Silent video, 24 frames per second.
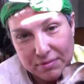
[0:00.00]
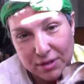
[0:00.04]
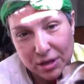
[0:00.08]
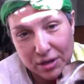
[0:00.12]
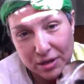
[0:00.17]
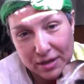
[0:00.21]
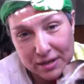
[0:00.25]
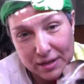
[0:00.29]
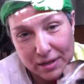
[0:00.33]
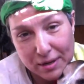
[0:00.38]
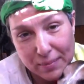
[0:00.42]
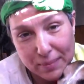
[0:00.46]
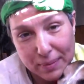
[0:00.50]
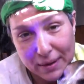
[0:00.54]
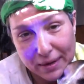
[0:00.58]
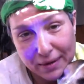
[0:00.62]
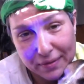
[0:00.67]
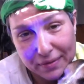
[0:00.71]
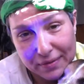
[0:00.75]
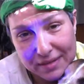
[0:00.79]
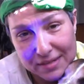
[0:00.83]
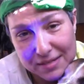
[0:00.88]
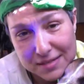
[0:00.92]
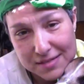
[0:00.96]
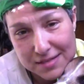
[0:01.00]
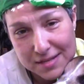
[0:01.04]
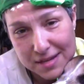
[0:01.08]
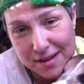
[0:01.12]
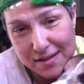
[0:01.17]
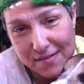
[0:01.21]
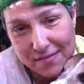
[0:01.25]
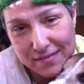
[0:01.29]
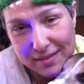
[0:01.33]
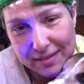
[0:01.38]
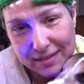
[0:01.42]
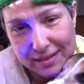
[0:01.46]
learning about this
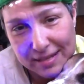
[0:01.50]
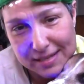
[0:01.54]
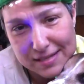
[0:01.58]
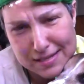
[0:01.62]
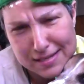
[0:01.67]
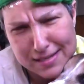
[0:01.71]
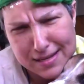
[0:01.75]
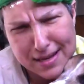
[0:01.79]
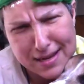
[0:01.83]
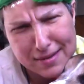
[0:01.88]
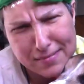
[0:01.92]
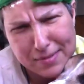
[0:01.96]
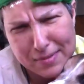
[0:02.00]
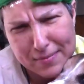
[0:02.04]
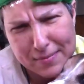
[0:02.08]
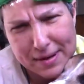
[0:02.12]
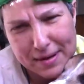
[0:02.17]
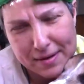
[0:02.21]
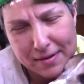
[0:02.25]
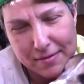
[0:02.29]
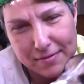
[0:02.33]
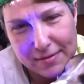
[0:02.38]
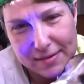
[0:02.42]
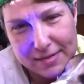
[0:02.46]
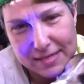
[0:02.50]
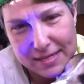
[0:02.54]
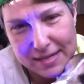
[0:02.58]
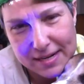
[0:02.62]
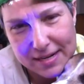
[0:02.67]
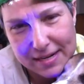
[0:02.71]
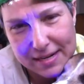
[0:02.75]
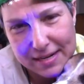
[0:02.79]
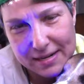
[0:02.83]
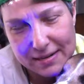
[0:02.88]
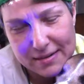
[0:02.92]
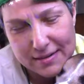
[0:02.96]
stuff and less time about
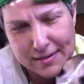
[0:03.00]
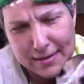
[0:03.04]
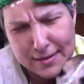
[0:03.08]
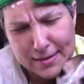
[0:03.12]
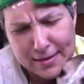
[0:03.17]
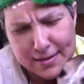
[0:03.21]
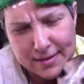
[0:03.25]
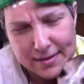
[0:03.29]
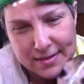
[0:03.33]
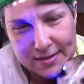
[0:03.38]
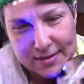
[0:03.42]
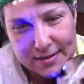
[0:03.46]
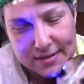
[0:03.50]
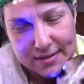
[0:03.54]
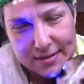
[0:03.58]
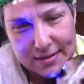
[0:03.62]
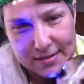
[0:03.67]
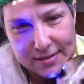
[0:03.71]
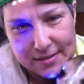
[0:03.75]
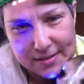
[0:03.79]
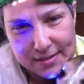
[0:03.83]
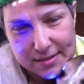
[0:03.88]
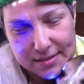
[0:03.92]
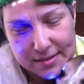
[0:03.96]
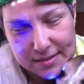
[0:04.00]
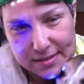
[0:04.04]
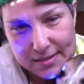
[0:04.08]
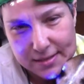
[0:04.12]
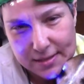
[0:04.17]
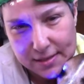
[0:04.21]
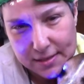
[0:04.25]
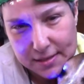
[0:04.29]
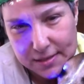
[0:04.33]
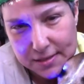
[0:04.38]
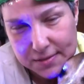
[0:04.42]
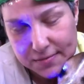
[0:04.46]
retaining
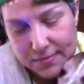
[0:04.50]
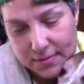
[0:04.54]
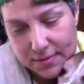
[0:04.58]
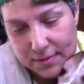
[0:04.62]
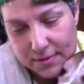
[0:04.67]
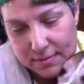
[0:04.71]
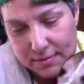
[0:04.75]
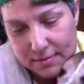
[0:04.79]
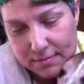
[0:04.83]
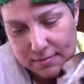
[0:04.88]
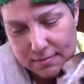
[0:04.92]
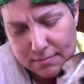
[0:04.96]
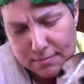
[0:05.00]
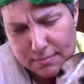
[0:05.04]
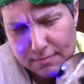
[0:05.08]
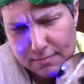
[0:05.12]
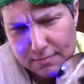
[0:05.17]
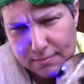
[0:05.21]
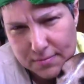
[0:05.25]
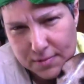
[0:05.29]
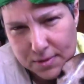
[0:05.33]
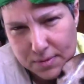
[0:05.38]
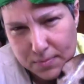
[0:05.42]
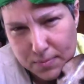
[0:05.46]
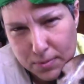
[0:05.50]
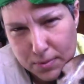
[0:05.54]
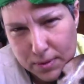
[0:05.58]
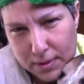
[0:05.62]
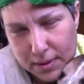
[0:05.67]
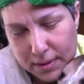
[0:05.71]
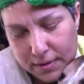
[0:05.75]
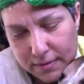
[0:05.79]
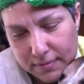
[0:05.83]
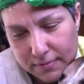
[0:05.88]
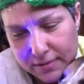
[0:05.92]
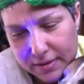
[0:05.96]
statistics for
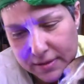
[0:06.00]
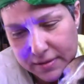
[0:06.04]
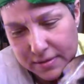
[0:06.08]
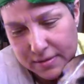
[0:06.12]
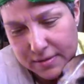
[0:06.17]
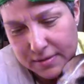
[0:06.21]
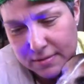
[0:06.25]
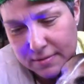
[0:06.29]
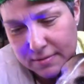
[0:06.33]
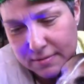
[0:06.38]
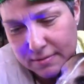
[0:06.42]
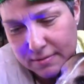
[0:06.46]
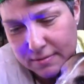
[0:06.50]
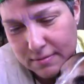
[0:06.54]
sporting events.